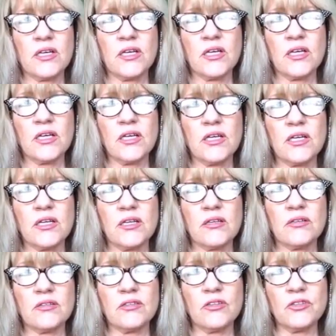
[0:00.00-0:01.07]

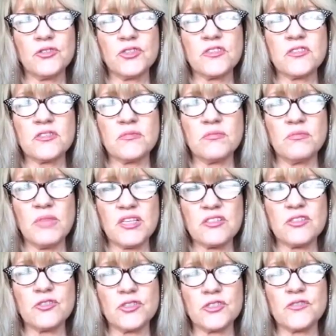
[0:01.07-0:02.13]
not just
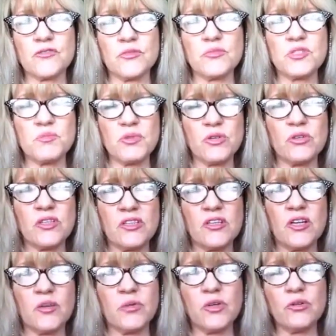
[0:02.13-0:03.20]
messages from spirit.
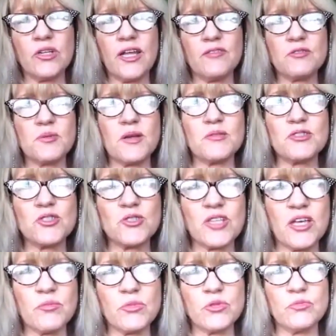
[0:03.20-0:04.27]
You know, we'd all love to be able to do
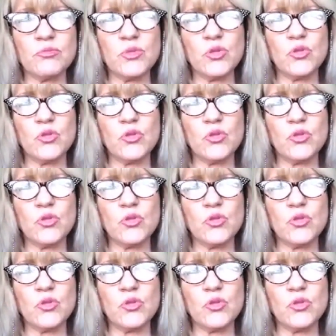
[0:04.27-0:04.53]
that